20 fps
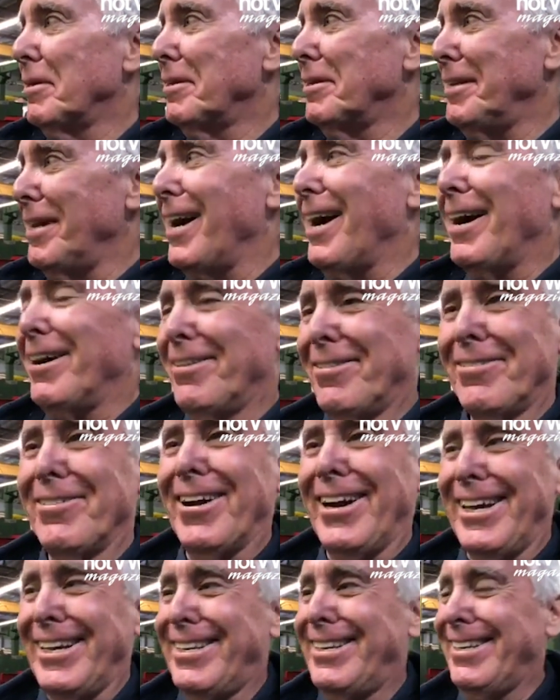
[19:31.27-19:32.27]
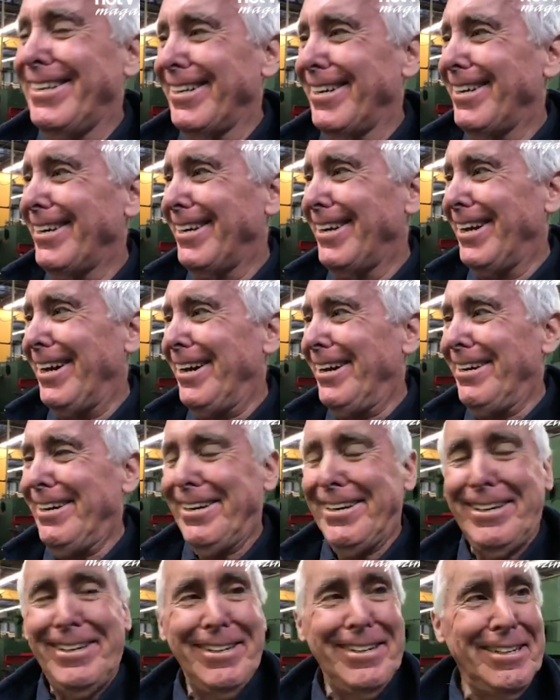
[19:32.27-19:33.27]
Yeah, right. Yeah.
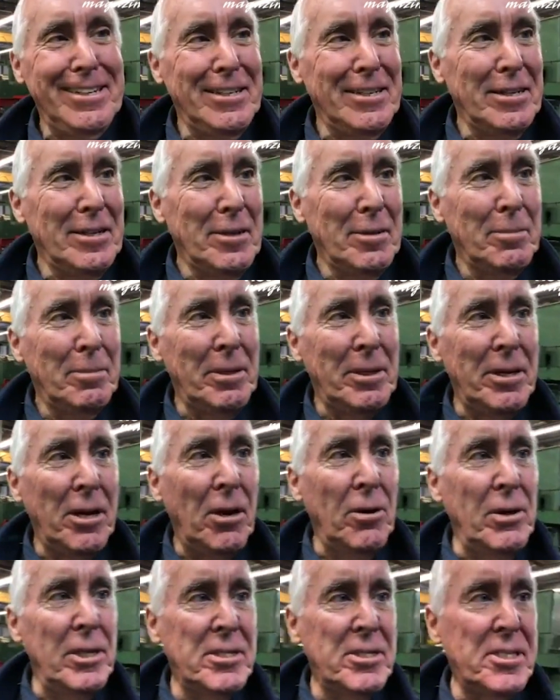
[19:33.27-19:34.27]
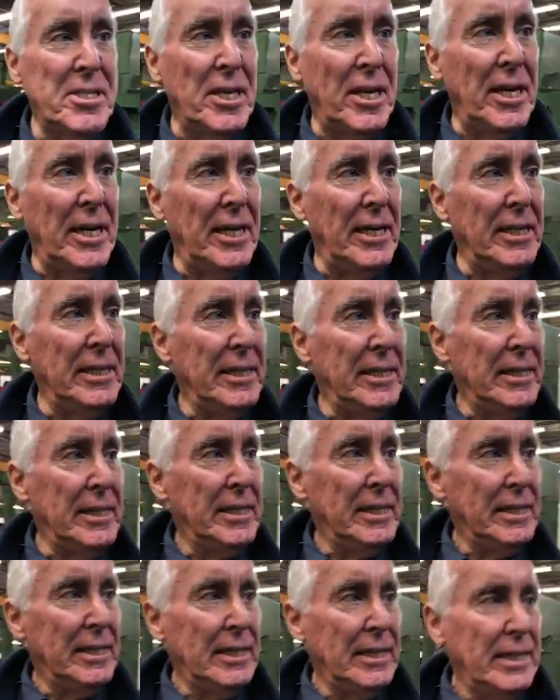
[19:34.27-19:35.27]
But no, it's
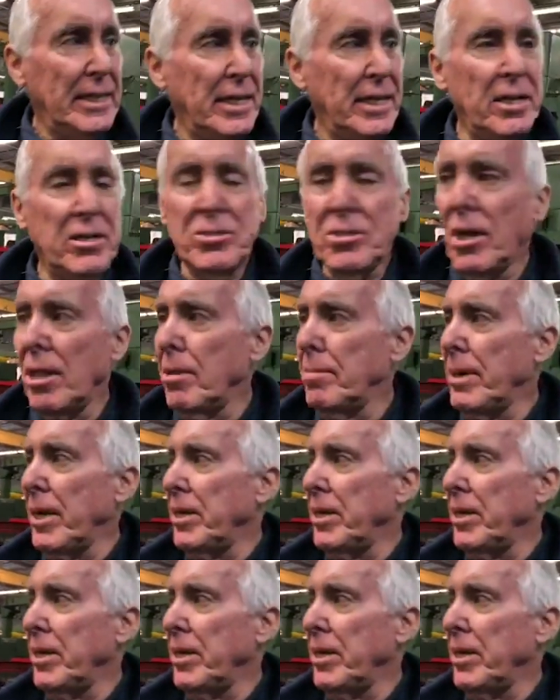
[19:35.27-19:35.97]
all about